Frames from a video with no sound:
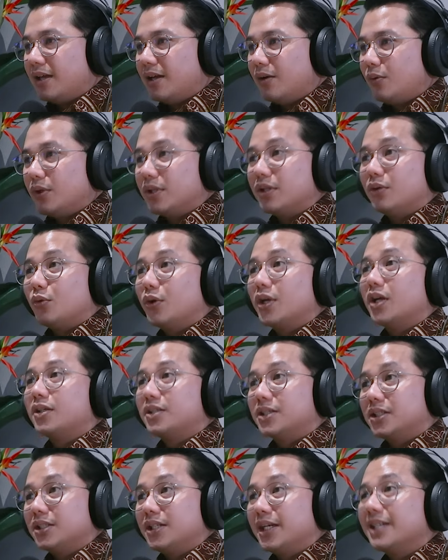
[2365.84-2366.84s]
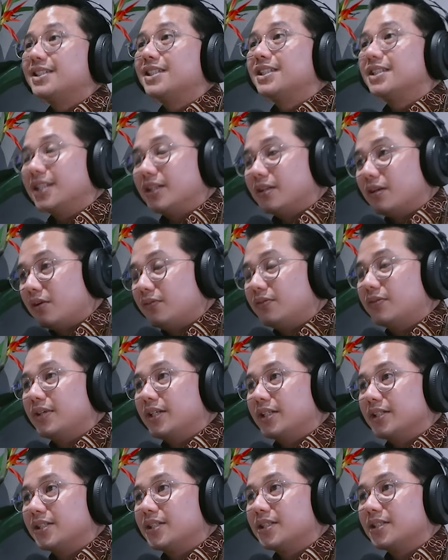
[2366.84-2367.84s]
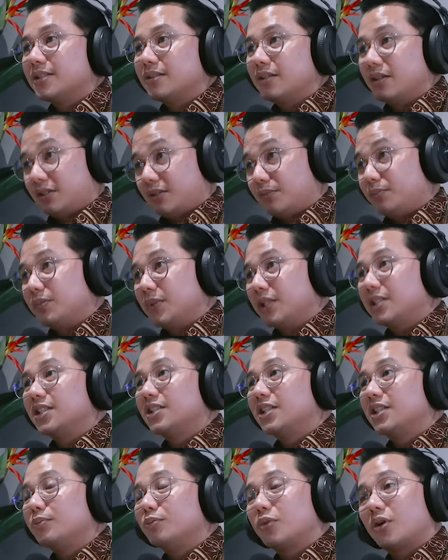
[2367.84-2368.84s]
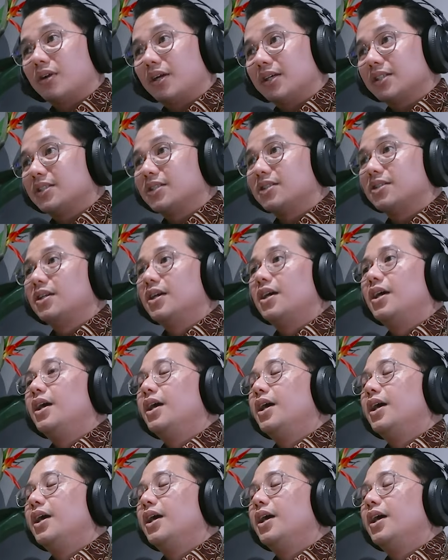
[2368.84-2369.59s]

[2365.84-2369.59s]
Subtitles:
What are the existing offerings, like the existing products